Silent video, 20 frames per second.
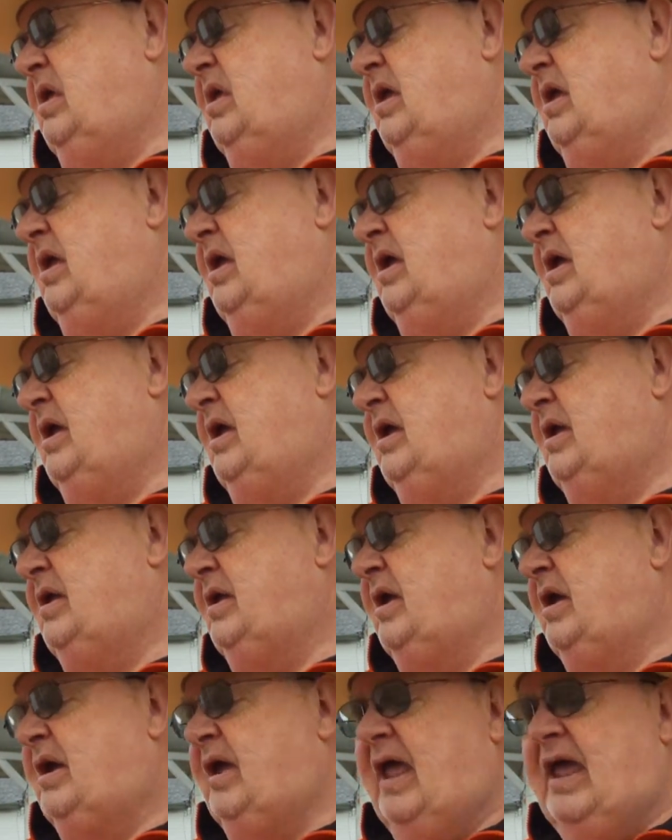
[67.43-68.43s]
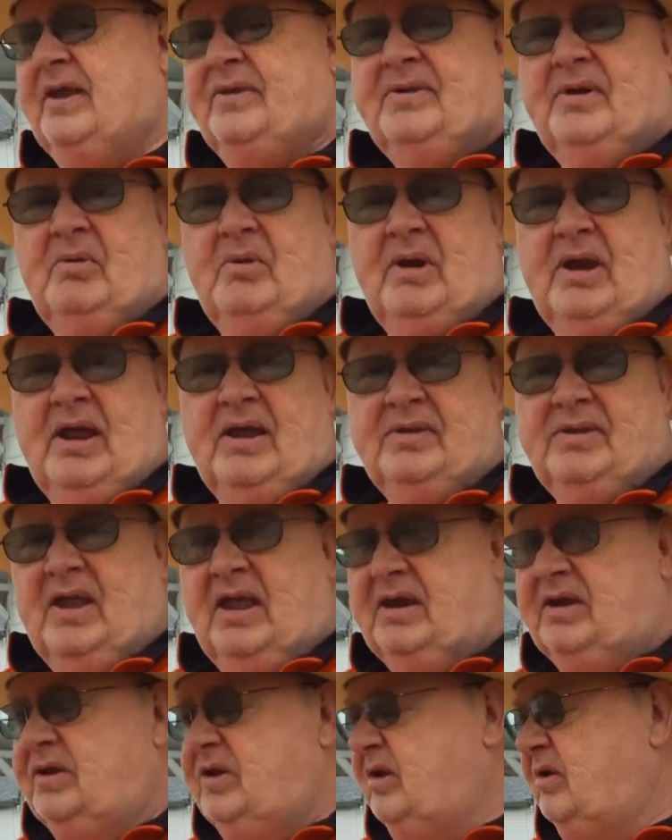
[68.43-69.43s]
and had someone else
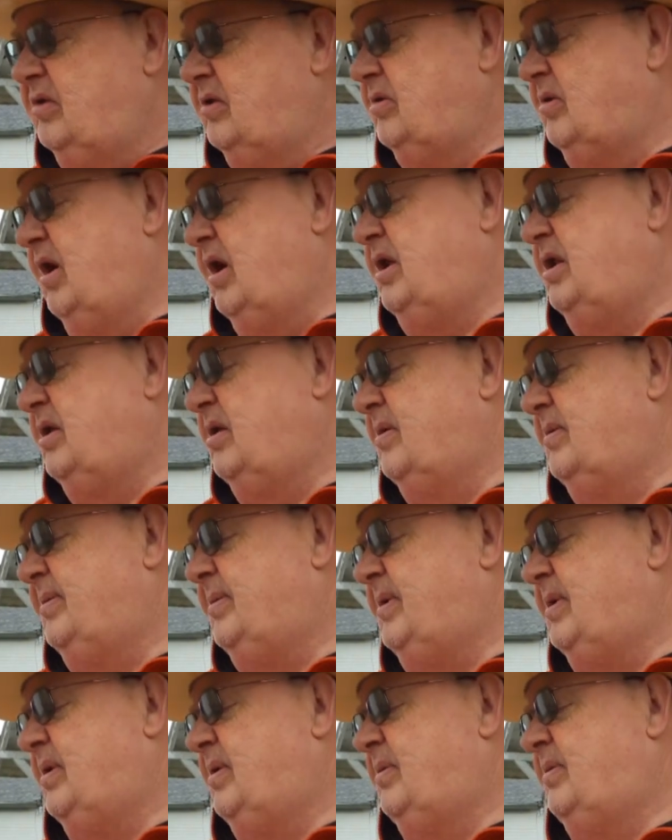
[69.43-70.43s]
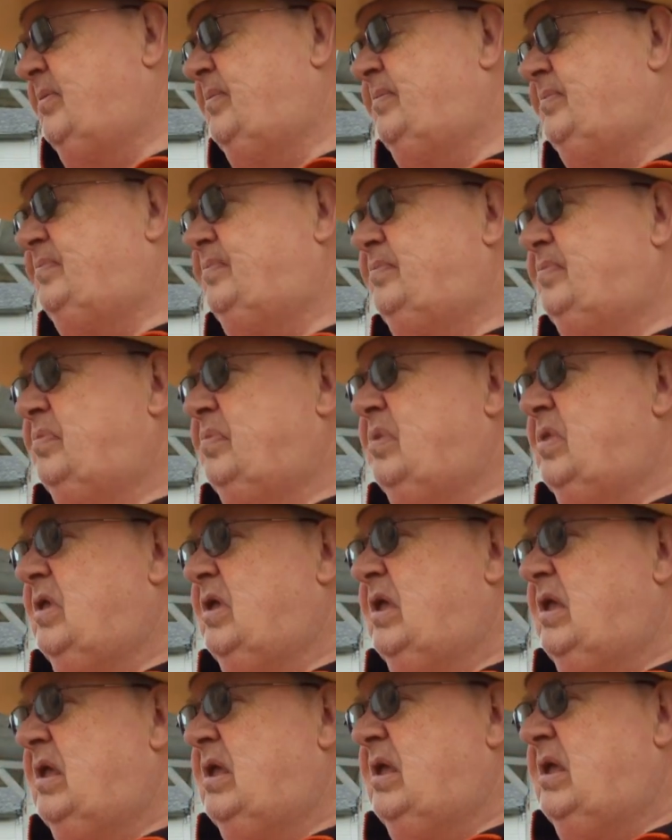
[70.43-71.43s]
had to do the radio show
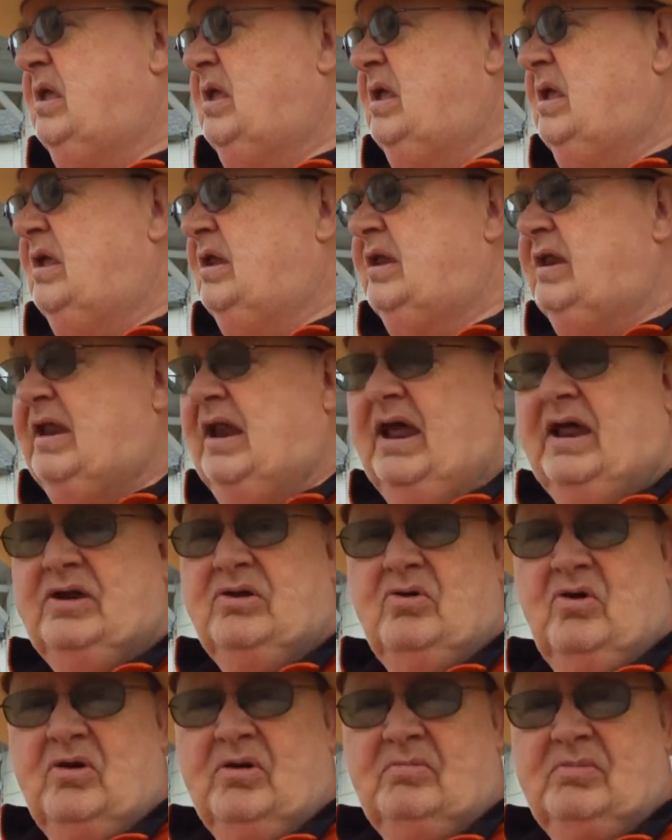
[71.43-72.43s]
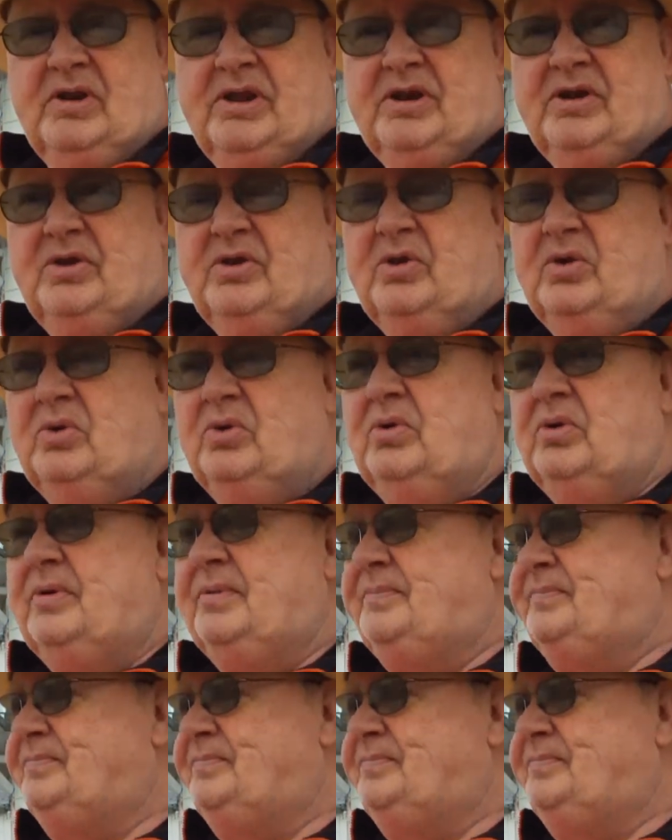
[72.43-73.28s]
that I normally do